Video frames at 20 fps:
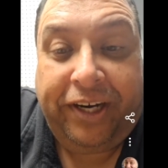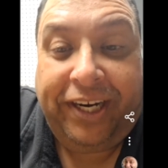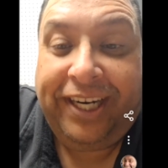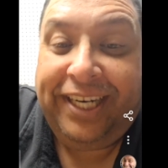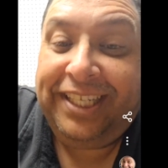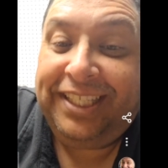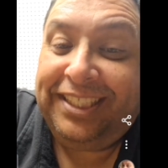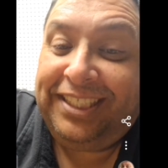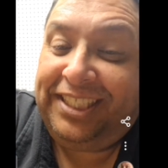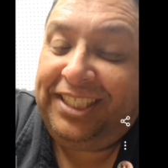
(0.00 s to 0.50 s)

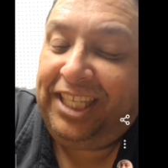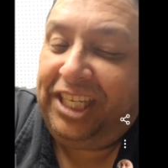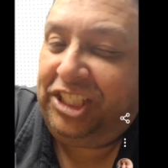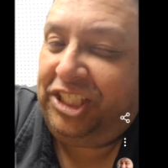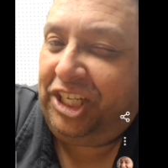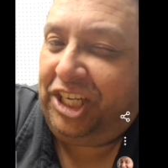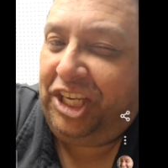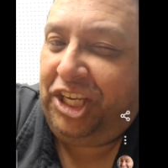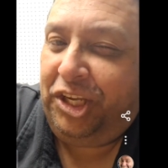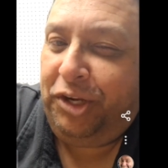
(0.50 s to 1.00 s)
is such a
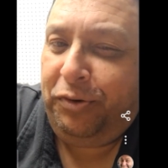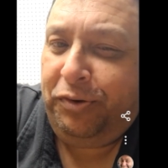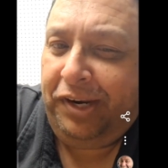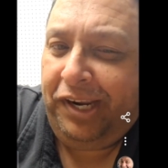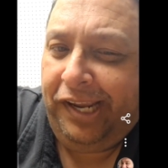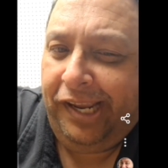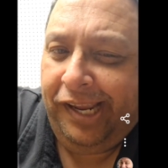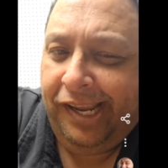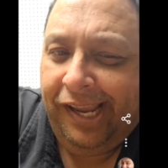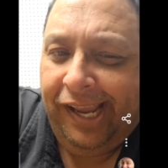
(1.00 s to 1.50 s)

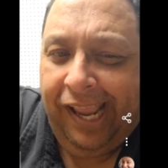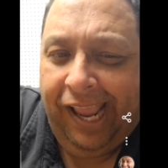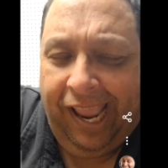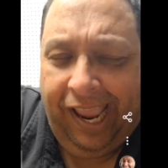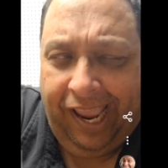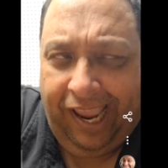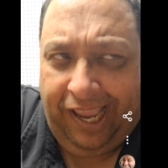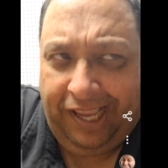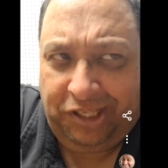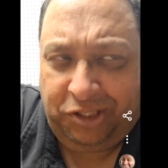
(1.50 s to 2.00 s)
cutie
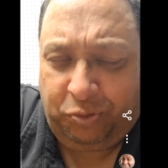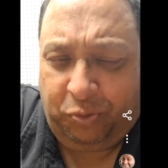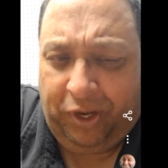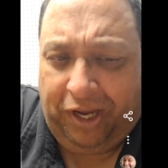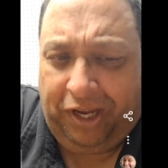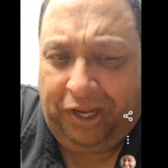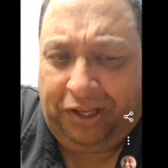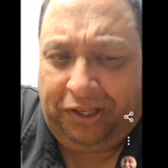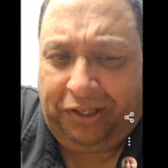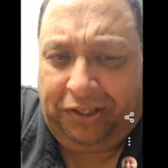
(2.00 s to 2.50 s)
as
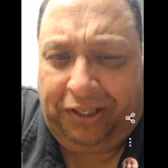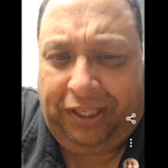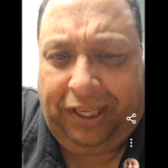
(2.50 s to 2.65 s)
well.